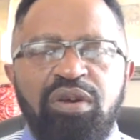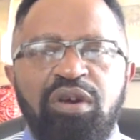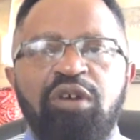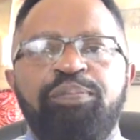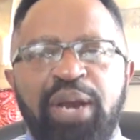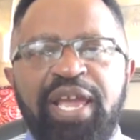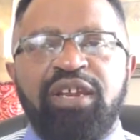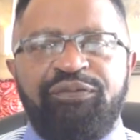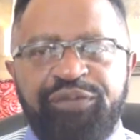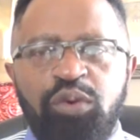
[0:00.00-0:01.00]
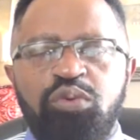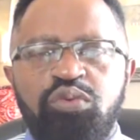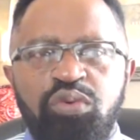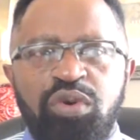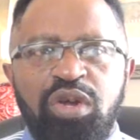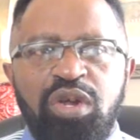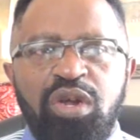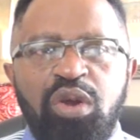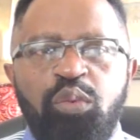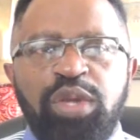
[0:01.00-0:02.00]
of playing a fool
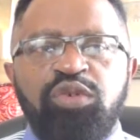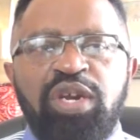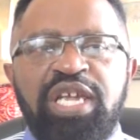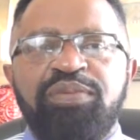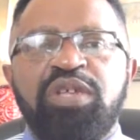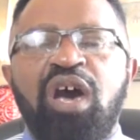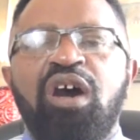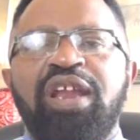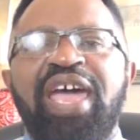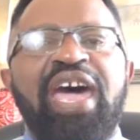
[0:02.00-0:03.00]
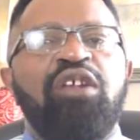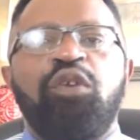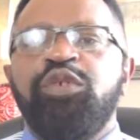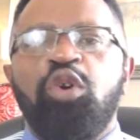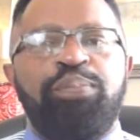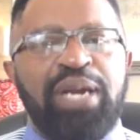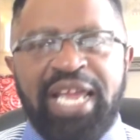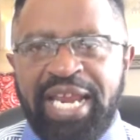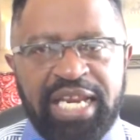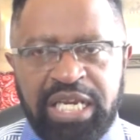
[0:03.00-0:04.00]
when you leave God out of your
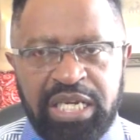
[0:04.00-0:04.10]
planning.